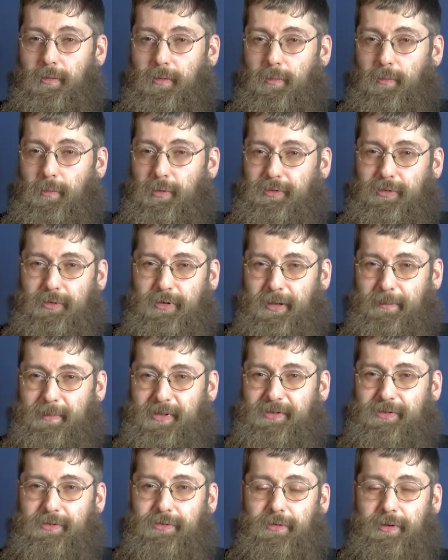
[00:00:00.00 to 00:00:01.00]
water
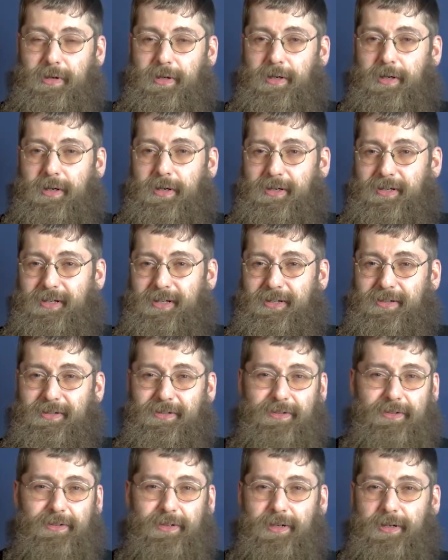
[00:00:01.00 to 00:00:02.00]
chemistry,
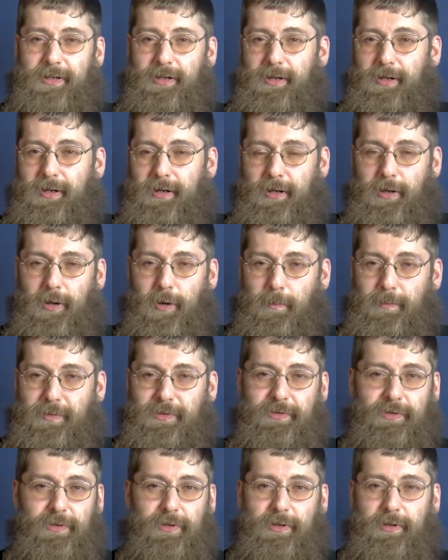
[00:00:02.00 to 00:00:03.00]
yeast,
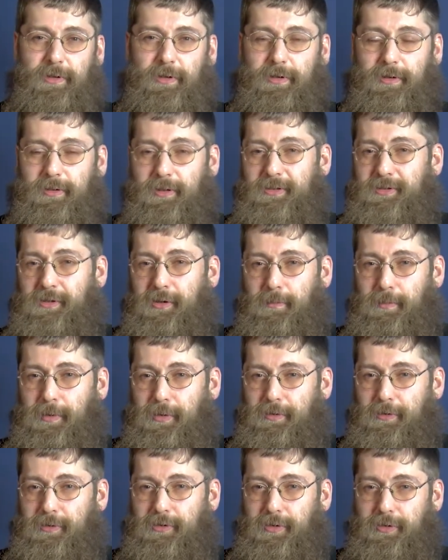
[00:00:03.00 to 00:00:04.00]
hops, glycerol
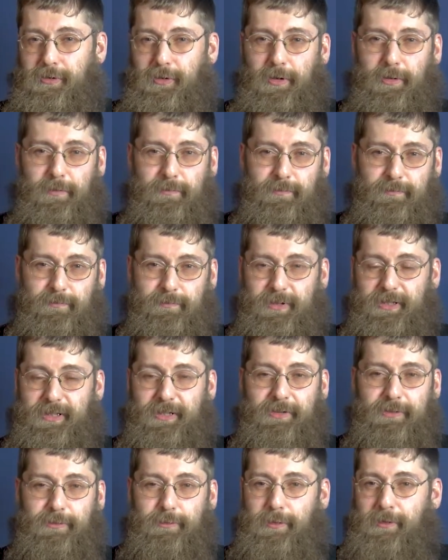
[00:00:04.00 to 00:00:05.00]
production of the
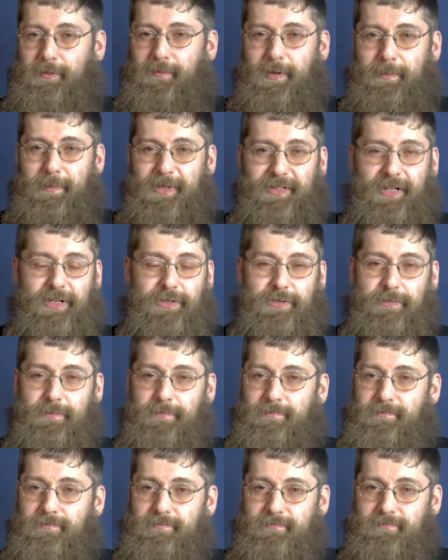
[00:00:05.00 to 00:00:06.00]
yeast during
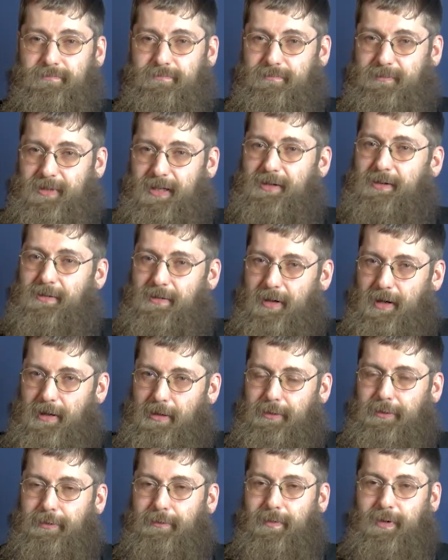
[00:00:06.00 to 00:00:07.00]
fermentation. There are a
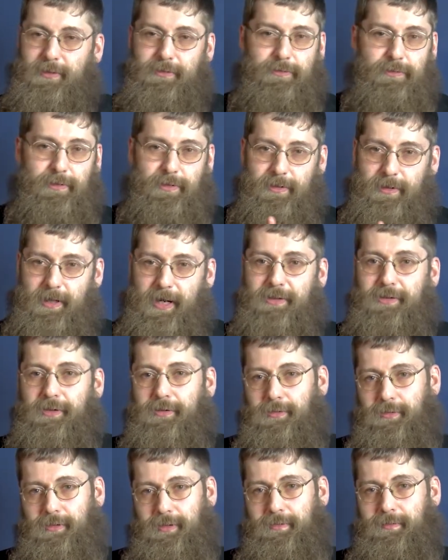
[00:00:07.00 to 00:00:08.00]
lot of factors,
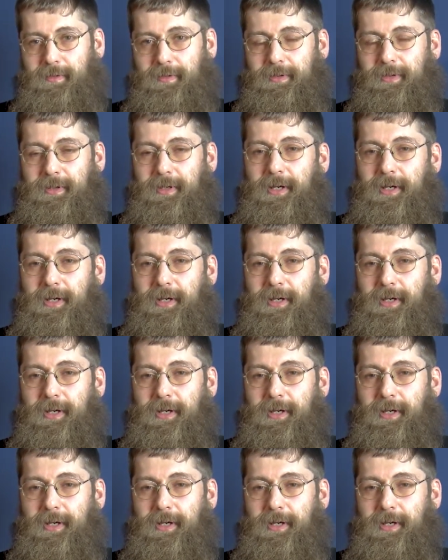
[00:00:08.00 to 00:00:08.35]
ethanol even.